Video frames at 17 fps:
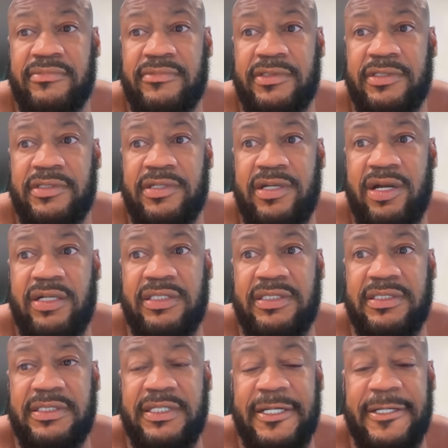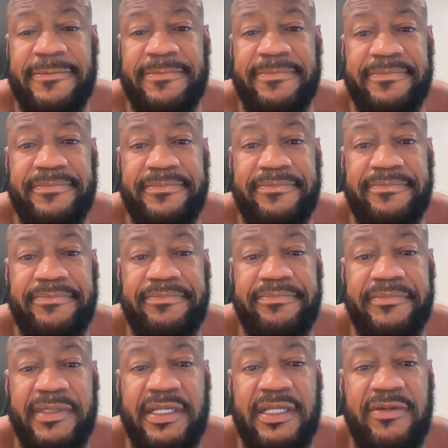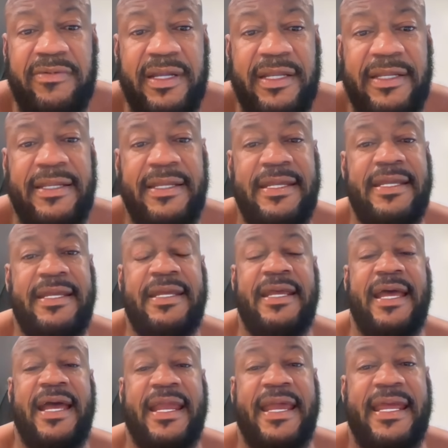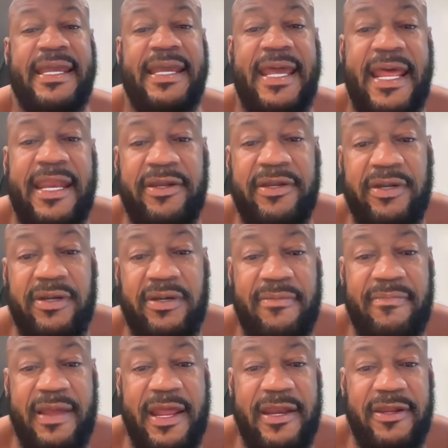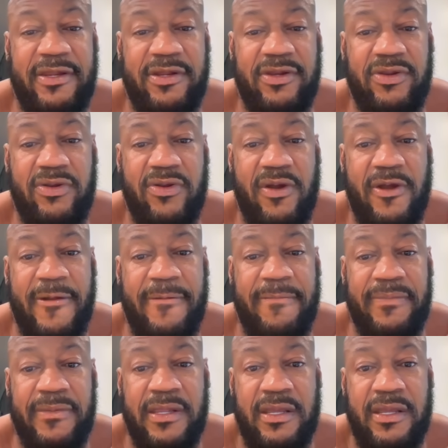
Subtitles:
It was hard to say. But anyway, I gotta get out of here. I'm out of here, you all.